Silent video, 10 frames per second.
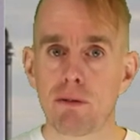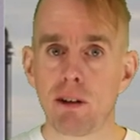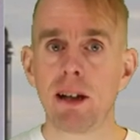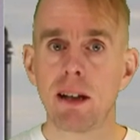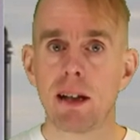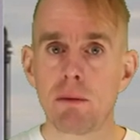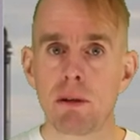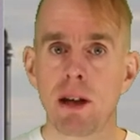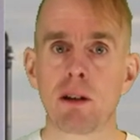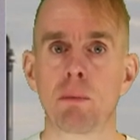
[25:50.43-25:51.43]
Finally,
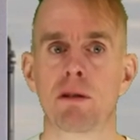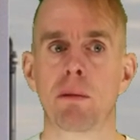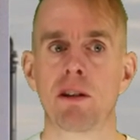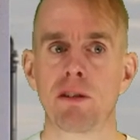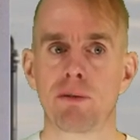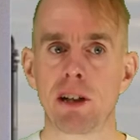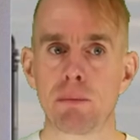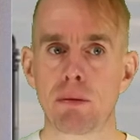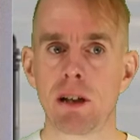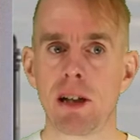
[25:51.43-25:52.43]
we then optimised the
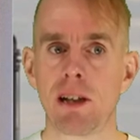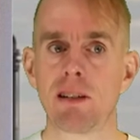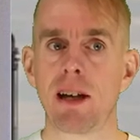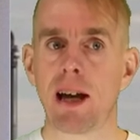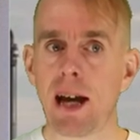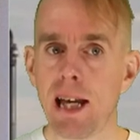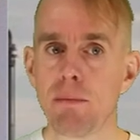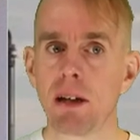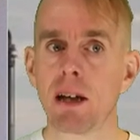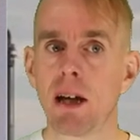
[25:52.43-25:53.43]
feed preheat,
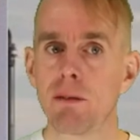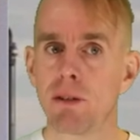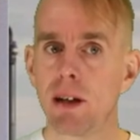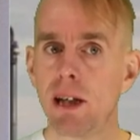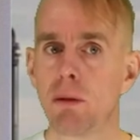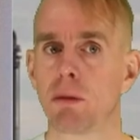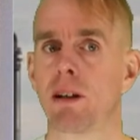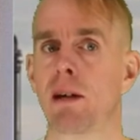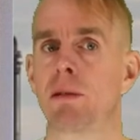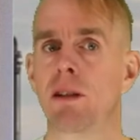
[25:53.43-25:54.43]
aiming for
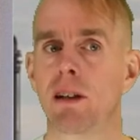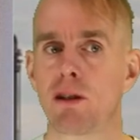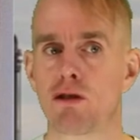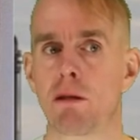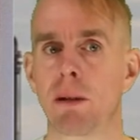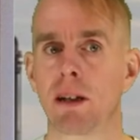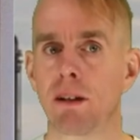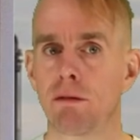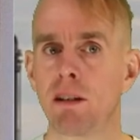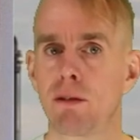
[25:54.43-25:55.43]
equal diameter in the
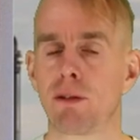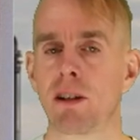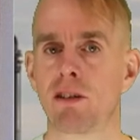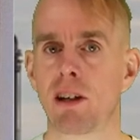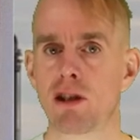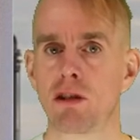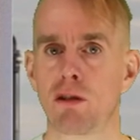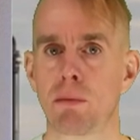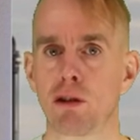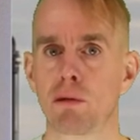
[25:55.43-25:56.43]
stripping and rectifying
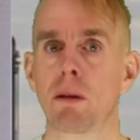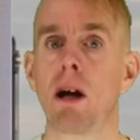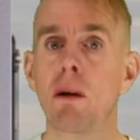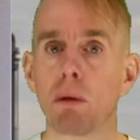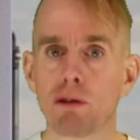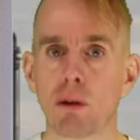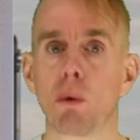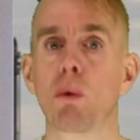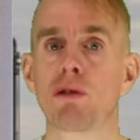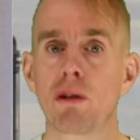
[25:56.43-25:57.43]
sections if possible, whilst
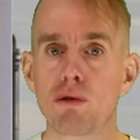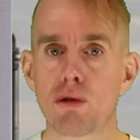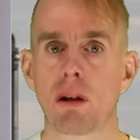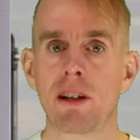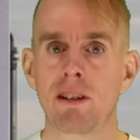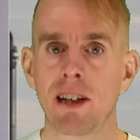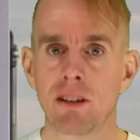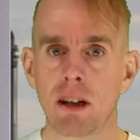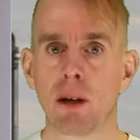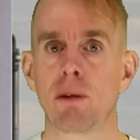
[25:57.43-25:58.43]
also trying to
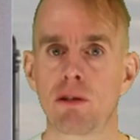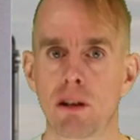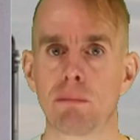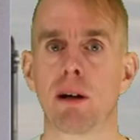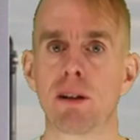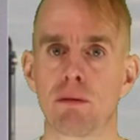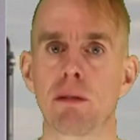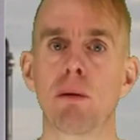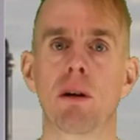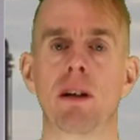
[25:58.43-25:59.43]
get the lowest combined
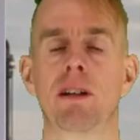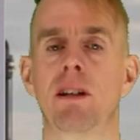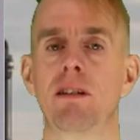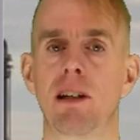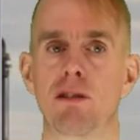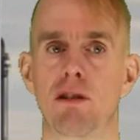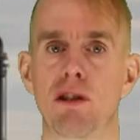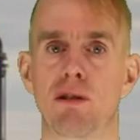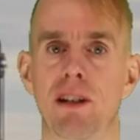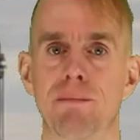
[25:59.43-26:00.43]
reboiler and
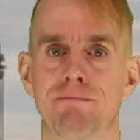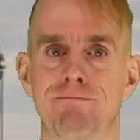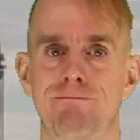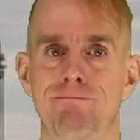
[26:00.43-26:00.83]
condenser duty.